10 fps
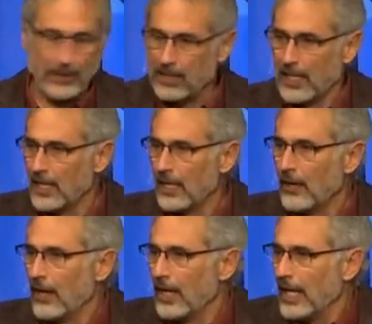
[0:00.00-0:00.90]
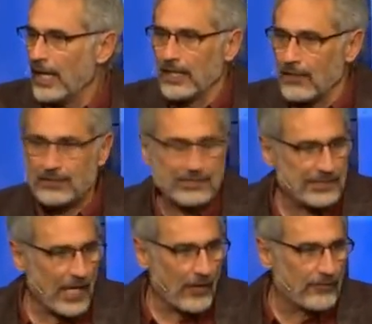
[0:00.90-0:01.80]
But in and of
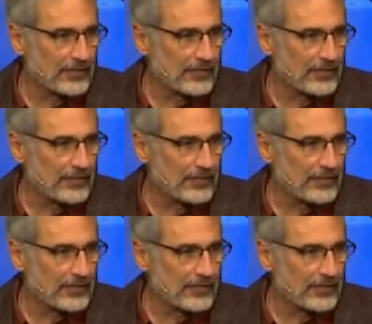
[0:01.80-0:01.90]
itself,